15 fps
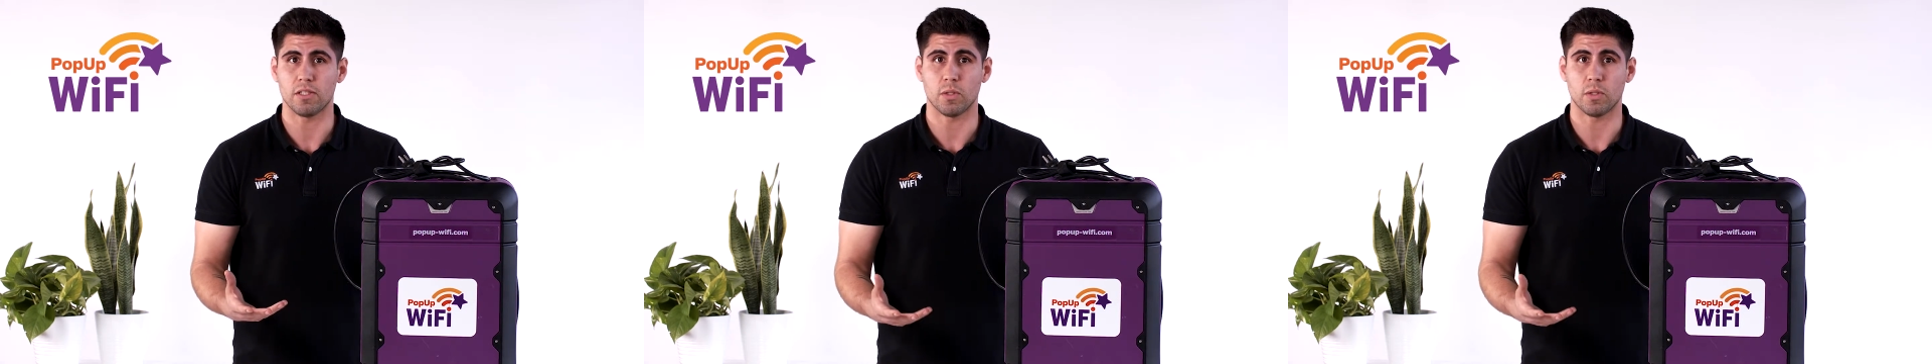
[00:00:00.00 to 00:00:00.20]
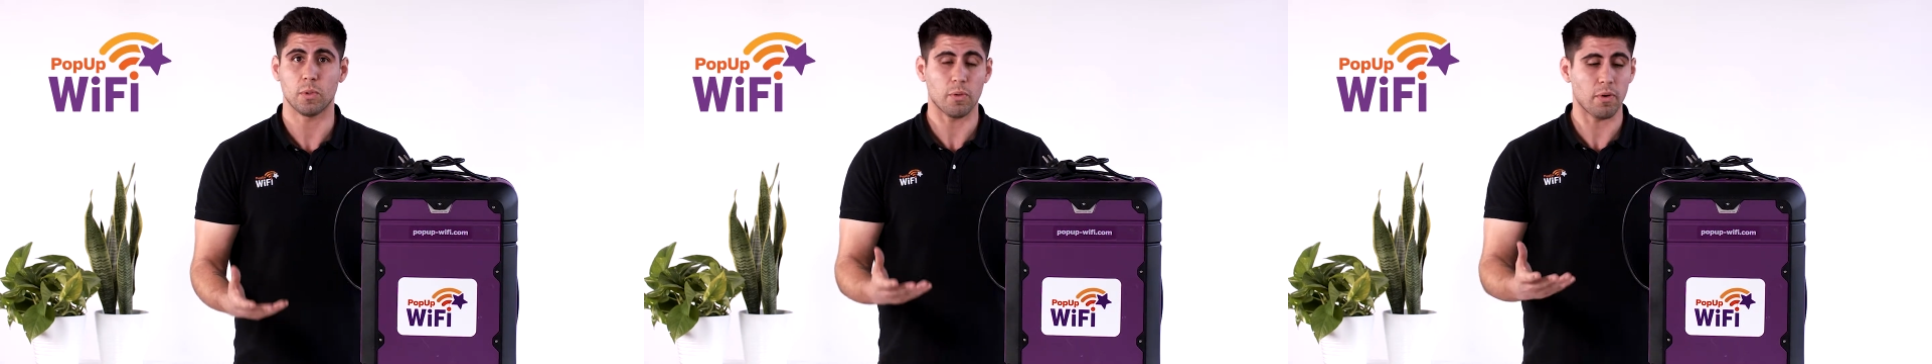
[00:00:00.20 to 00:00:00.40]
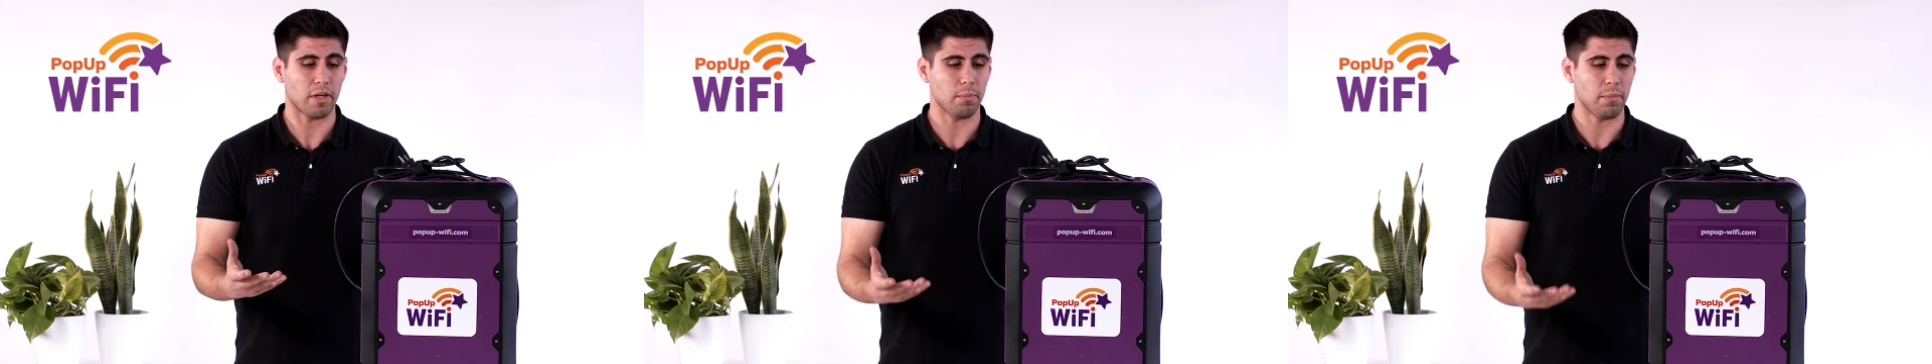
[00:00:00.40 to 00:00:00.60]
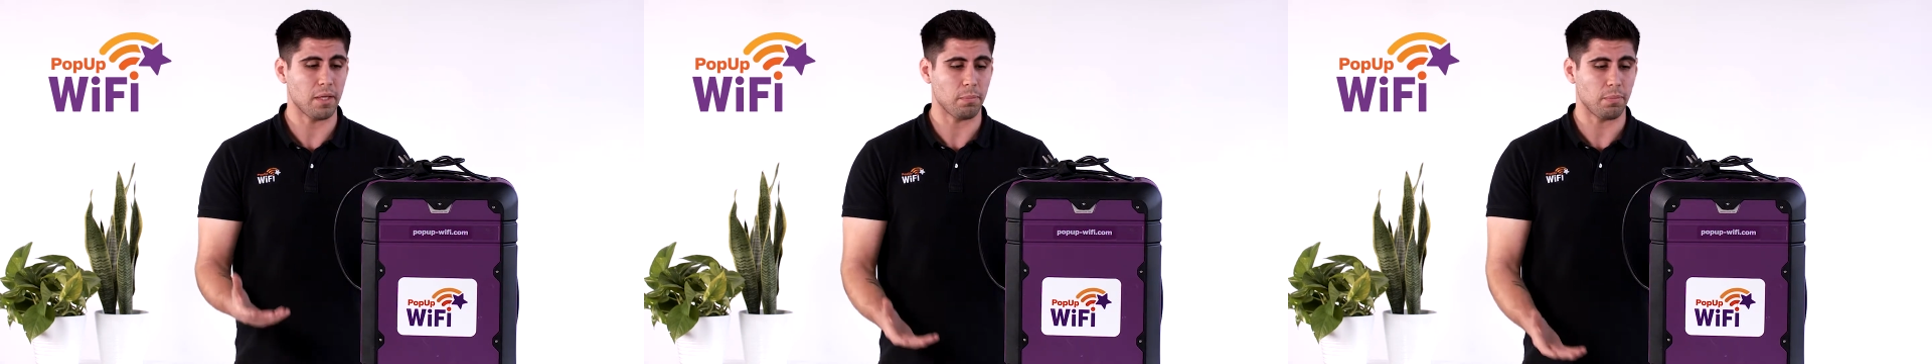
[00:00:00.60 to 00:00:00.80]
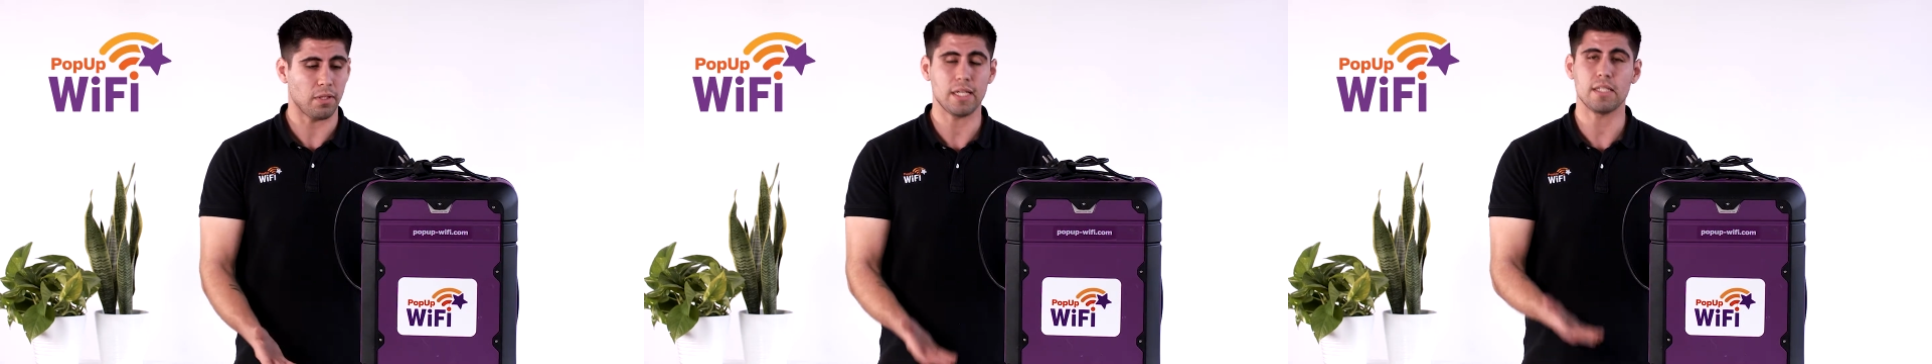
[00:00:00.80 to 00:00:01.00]
So we
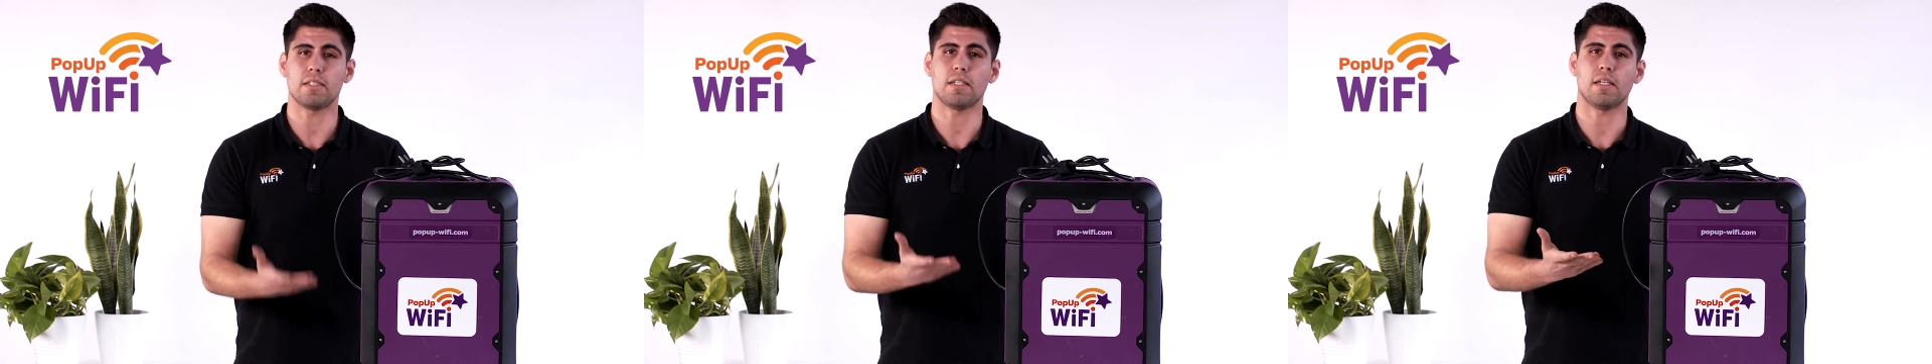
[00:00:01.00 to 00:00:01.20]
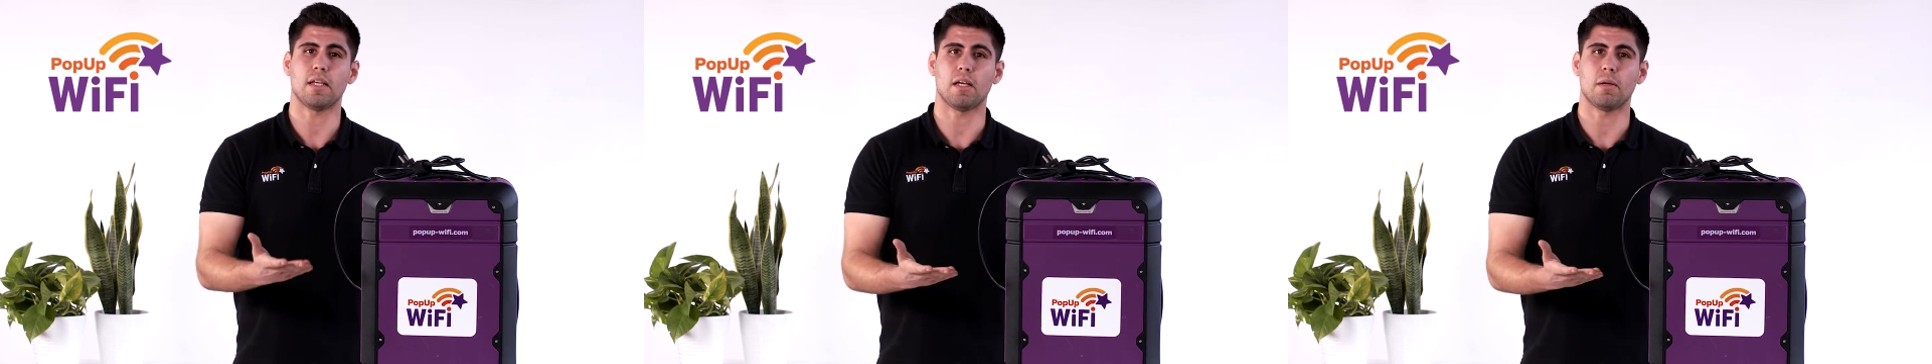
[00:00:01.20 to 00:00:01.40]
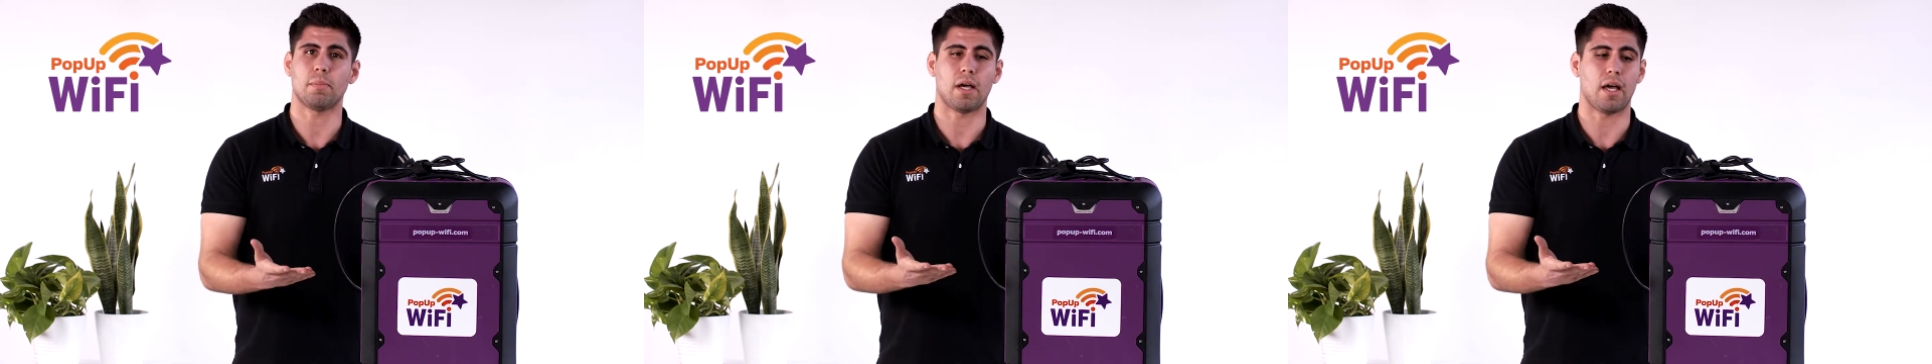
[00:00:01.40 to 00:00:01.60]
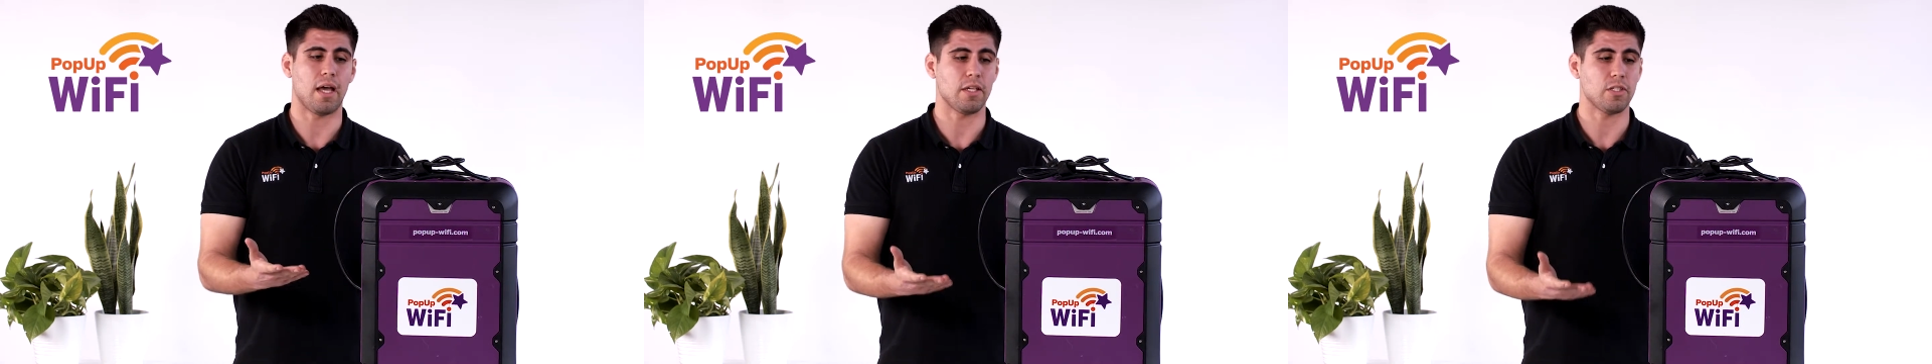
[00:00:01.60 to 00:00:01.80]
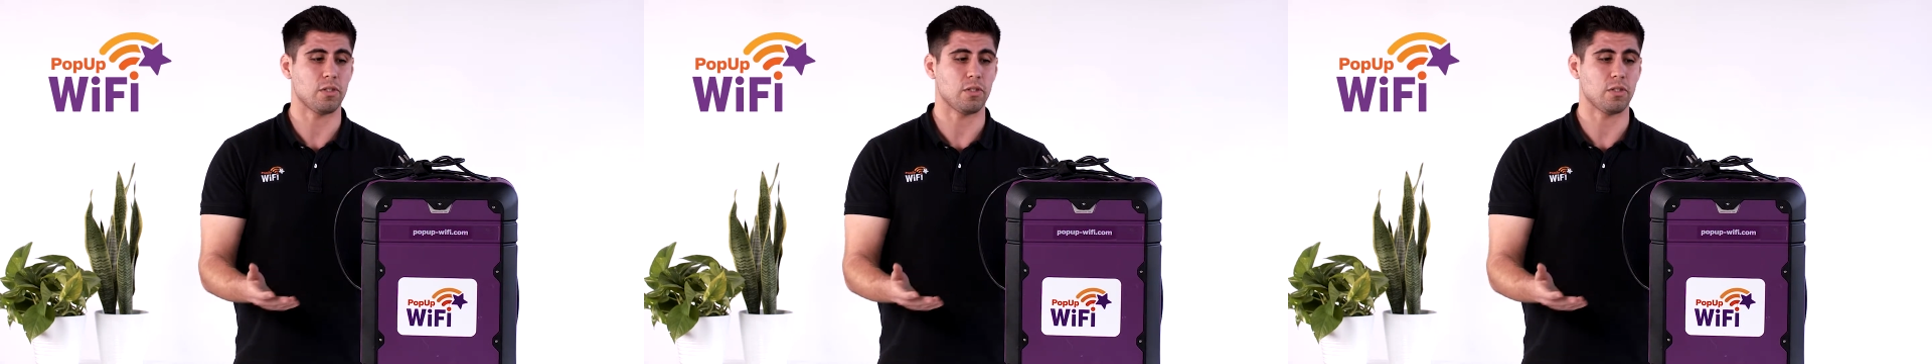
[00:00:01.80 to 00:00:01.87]
recommend placing it up high